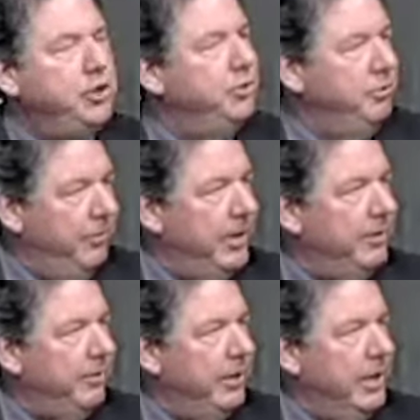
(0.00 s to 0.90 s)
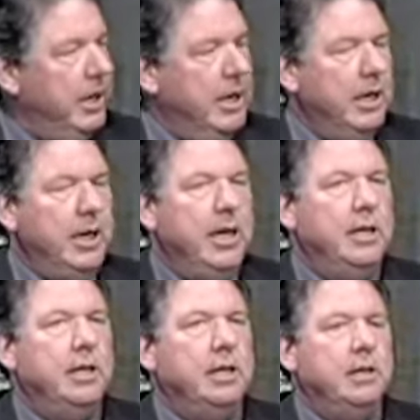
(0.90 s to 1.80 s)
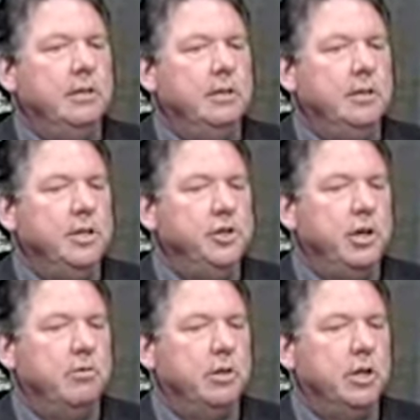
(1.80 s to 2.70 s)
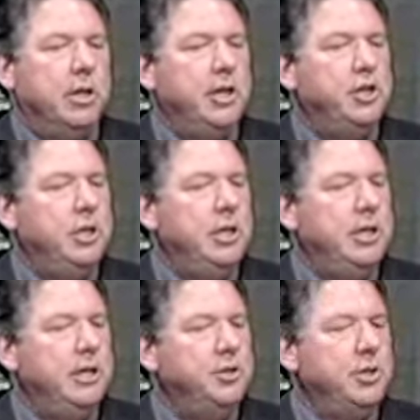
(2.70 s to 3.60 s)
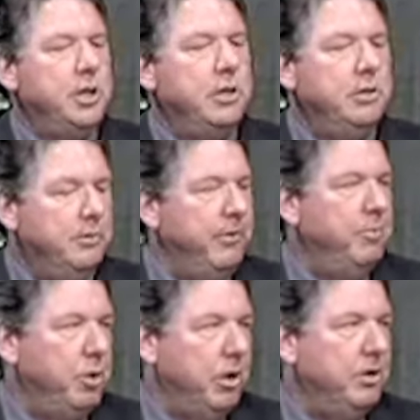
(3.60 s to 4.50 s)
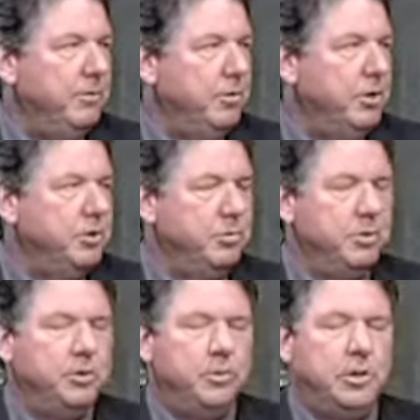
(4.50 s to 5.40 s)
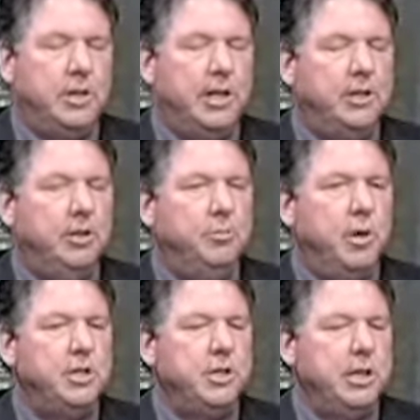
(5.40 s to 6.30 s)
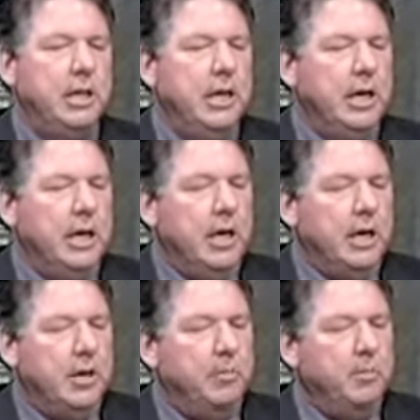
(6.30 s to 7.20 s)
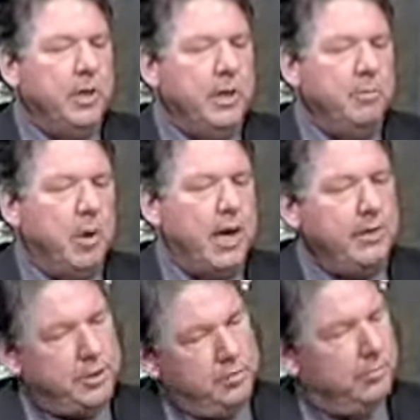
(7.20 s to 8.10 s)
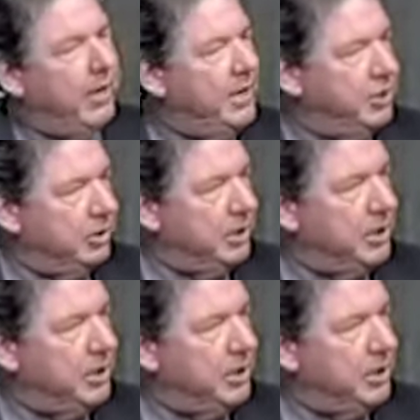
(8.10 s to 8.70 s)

June 5th. And the general election is November, of course, which will elect a new president. In my supervisorial